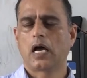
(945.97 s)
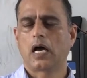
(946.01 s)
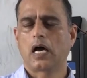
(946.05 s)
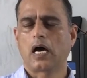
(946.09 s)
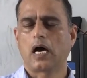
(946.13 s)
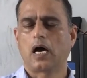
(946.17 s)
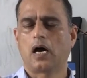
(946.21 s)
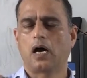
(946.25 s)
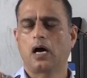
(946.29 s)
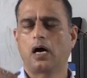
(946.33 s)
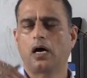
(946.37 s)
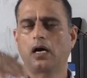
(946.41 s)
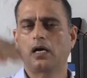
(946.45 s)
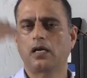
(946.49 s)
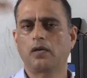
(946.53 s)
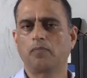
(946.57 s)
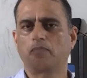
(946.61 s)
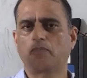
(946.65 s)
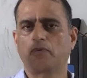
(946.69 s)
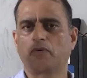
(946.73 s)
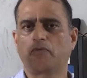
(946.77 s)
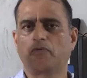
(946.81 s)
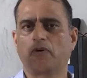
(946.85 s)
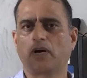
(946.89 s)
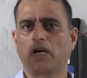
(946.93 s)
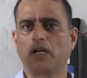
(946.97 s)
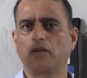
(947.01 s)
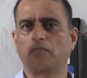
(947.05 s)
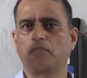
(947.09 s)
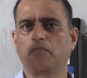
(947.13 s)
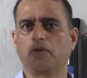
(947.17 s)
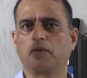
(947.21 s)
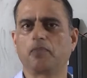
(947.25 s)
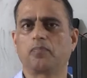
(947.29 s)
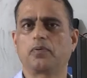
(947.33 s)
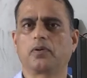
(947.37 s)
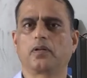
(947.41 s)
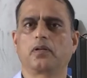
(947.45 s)
High profile
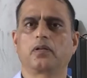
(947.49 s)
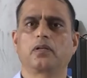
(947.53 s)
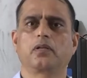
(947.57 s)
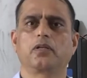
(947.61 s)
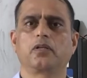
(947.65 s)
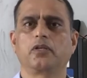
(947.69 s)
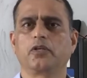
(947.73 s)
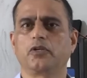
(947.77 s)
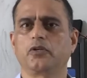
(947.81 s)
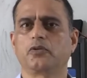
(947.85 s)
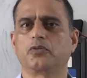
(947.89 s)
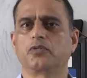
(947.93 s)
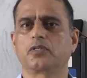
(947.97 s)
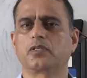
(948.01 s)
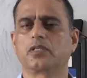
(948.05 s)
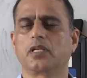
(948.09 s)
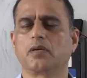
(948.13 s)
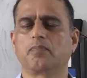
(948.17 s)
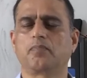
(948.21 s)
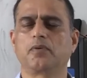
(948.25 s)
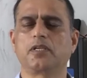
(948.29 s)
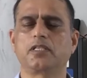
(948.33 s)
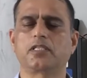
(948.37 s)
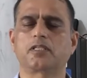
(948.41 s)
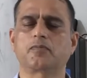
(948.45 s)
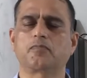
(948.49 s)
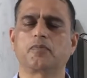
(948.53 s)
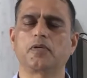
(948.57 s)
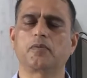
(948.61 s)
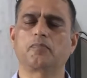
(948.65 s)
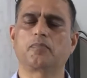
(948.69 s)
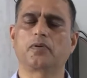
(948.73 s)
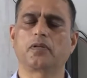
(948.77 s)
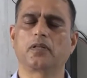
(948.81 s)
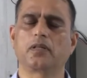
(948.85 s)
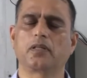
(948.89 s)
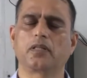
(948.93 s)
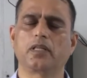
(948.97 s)
people use, Nepalese
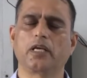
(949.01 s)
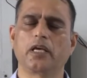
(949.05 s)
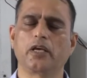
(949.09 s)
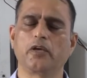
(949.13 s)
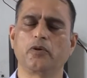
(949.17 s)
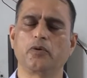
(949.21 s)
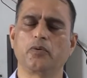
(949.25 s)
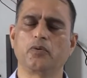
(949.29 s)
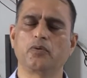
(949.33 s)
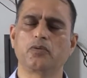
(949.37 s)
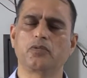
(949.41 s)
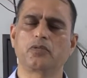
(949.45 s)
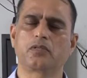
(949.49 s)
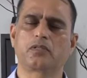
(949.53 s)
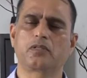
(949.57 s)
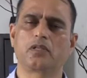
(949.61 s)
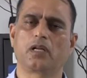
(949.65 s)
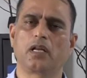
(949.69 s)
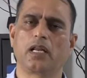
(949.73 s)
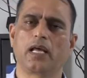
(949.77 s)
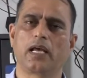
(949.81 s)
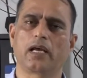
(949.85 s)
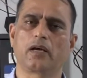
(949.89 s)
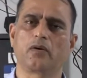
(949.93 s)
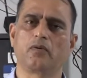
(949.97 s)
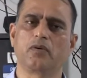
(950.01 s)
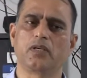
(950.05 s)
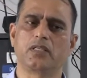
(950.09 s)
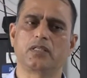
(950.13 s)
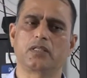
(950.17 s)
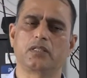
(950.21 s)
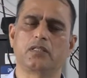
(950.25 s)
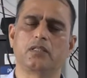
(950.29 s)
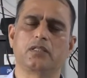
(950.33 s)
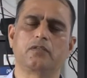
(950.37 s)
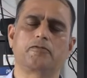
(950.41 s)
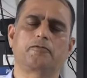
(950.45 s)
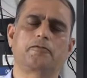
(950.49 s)
people, they use the language
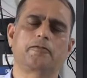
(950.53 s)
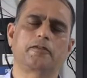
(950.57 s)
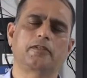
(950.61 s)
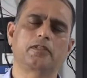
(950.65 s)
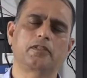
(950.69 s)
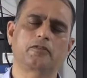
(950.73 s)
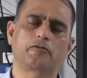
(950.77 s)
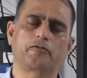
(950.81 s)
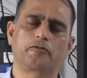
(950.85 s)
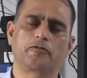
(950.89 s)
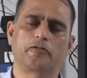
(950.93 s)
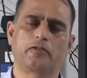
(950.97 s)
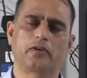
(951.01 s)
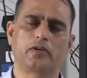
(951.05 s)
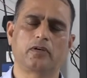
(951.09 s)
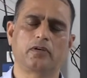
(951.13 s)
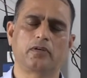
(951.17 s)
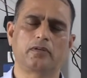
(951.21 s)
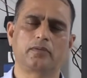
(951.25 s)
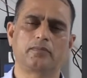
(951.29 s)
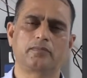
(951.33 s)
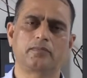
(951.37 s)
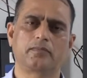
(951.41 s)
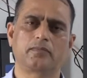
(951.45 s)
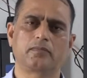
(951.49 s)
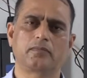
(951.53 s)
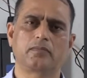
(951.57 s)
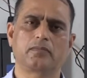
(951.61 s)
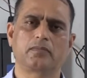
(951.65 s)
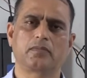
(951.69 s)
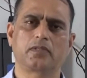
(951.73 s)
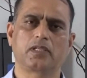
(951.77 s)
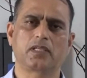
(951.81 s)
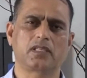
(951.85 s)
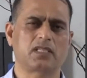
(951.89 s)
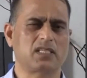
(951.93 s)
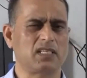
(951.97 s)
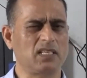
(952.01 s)
in different form,
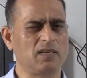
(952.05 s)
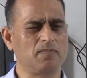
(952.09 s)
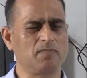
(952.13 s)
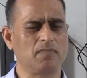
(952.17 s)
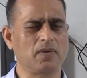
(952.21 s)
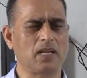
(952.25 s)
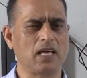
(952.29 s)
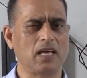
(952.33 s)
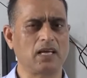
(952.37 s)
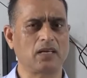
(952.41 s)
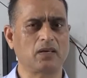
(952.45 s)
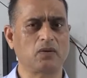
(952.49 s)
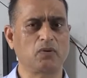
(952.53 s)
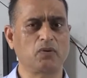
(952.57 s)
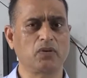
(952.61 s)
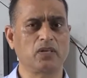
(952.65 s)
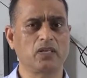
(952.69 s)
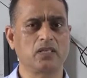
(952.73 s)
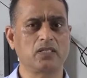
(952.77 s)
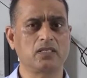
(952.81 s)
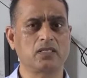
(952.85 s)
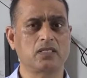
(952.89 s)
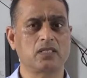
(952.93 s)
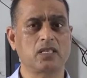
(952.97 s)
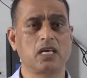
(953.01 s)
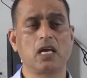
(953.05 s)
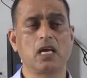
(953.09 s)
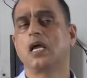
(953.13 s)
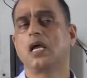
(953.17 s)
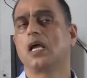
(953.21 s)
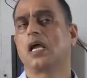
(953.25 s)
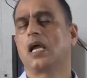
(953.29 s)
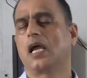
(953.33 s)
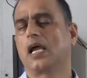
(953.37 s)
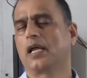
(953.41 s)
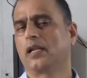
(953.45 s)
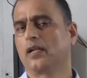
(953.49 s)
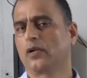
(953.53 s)
the same language,
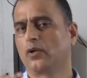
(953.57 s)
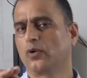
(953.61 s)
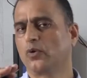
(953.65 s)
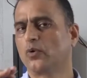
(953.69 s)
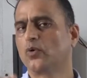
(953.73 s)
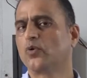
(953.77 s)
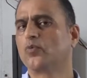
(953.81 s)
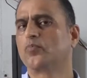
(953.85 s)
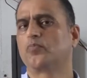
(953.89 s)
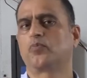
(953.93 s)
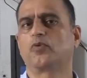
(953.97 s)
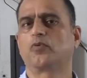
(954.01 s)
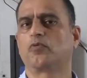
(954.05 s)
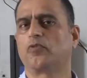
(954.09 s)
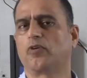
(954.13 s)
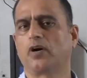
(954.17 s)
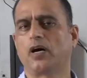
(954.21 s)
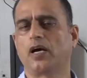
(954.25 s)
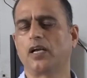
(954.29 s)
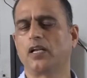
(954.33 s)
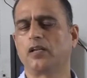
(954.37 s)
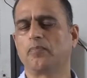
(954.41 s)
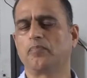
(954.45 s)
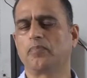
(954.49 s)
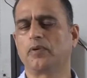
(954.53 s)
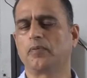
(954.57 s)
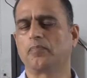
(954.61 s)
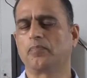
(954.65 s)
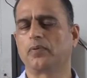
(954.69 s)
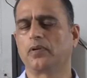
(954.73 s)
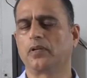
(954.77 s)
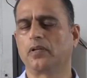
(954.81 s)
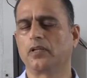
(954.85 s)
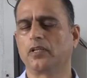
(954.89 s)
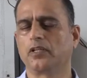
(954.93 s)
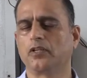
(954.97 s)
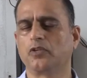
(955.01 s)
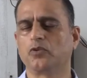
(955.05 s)
and low profile
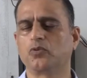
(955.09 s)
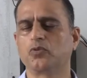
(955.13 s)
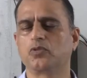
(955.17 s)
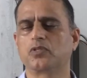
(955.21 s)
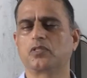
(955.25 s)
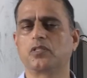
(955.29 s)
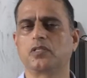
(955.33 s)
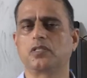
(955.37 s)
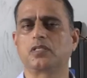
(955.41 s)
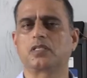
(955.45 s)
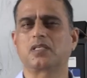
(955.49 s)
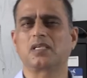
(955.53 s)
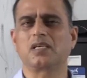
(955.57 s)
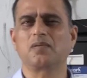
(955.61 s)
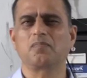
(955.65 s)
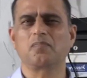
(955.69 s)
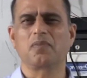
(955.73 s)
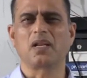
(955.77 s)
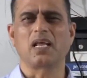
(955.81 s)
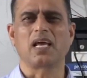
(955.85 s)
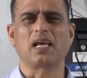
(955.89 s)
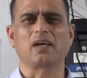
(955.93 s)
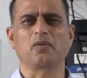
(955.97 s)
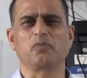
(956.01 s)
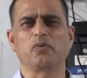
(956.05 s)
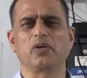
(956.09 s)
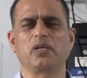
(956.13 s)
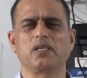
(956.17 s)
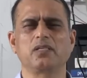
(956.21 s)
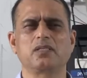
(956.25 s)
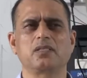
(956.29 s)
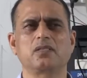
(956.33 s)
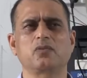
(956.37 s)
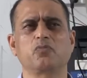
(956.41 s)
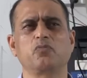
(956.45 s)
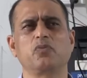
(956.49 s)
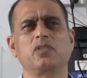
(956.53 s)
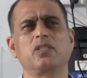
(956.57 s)
people use the same
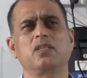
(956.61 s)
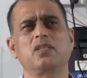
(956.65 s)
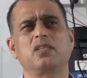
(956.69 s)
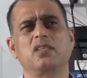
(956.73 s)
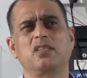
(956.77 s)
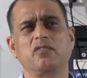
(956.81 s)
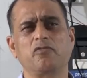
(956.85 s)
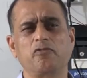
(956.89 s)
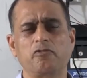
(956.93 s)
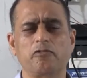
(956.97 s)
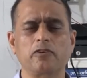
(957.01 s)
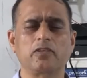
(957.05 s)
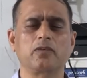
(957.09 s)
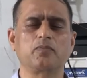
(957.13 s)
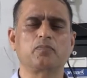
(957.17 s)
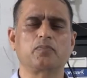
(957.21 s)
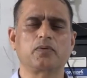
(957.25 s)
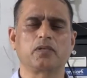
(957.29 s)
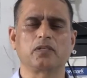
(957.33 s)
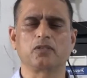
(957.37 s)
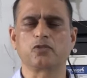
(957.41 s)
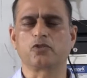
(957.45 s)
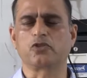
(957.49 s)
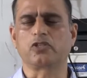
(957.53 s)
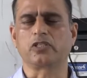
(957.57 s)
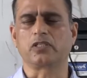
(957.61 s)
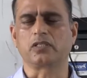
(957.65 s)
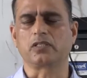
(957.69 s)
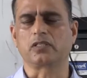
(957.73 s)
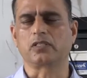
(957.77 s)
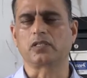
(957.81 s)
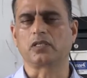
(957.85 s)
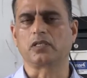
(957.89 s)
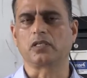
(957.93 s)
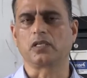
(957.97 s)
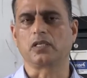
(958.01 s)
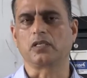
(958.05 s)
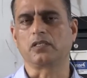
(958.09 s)
language with different
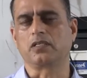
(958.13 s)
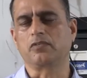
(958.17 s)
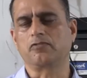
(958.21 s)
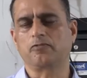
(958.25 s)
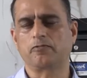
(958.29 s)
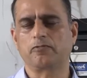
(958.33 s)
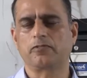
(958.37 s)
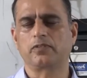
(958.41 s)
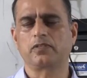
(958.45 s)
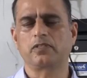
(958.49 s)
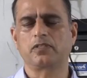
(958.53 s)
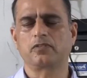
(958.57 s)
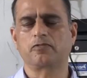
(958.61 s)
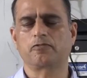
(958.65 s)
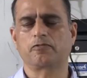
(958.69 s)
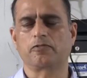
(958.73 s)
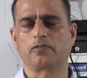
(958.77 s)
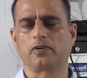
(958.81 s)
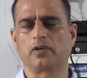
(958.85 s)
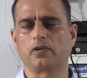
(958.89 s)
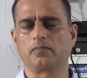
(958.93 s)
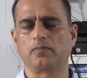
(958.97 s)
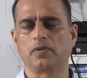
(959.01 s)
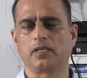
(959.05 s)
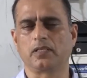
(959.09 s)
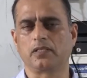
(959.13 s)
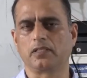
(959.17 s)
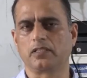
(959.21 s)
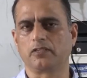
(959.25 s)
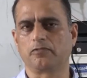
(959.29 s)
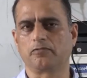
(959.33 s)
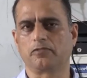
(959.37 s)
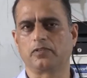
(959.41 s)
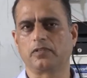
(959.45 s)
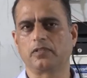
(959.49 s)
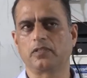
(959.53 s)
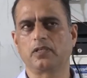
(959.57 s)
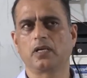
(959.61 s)
pronunciation in different form and
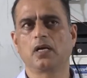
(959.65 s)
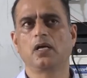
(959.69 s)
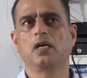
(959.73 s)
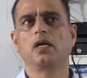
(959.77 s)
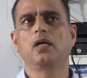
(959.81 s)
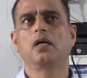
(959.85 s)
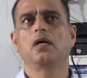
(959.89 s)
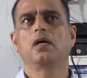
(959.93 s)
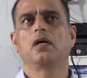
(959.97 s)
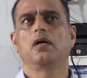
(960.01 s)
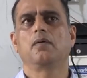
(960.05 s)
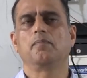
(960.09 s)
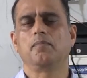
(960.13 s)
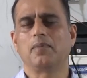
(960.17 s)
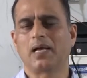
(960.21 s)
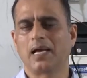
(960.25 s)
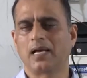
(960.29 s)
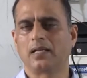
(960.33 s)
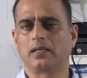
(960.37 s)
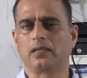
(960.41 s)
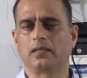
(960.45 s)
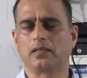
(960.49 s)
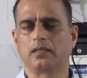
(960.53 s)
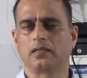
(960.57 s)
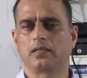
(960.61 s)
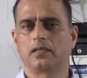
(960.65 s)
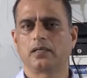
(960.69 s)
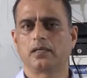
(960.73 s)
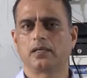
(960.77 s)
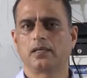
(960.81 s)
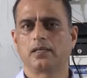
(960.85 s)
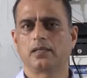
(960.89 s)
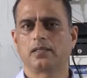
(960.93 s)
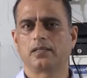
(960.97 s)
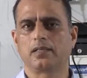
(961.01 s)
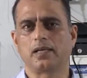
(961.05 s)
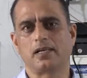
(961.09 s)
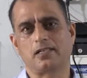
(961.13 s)
different manner.
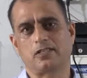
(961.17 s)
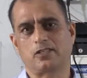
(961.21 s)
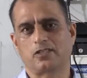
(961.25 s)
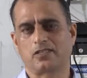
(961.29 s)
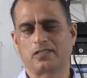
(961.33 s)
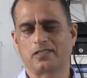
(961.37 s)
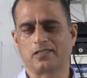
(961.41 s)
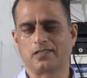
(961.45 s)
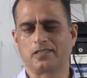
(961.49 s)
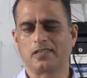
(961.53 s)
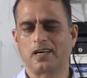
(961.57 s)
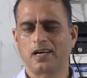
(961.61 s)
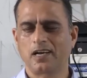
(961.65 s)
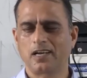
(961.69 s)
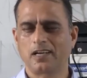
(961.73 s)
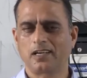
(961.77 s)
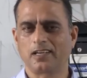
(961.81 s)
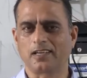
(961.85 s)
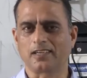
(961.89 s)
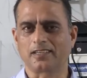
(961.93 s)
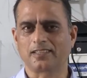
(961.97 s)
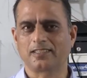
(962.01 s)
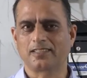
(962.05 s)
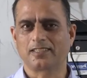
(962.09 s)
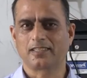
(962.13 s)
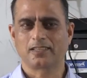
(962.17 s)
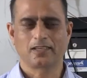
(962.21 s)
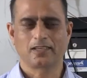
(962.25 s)
That's the dialect.